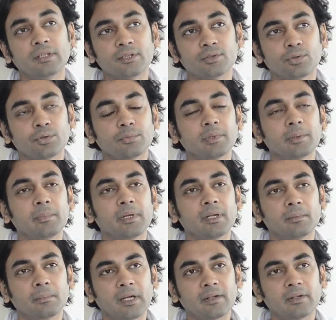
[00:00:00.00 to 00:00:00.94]
They should
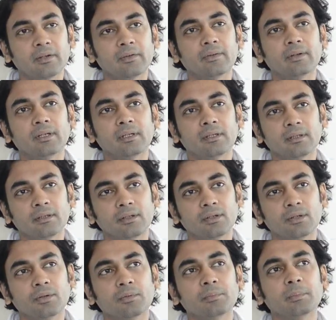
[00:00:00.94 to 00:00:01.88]
be made mandatory.
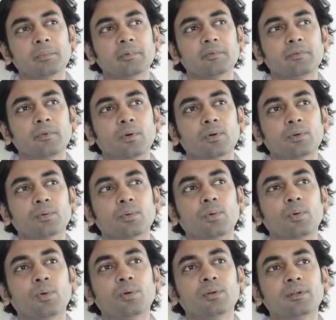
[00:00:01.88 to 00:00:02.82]

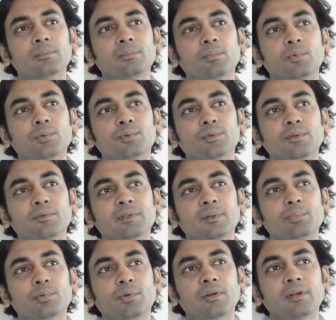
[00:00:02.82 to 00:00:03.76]
For most
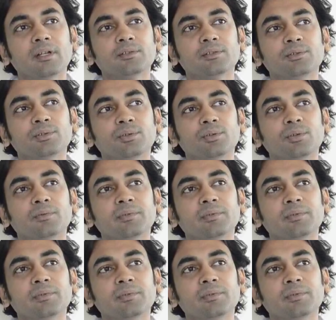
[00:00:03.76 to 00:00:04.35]
of the products,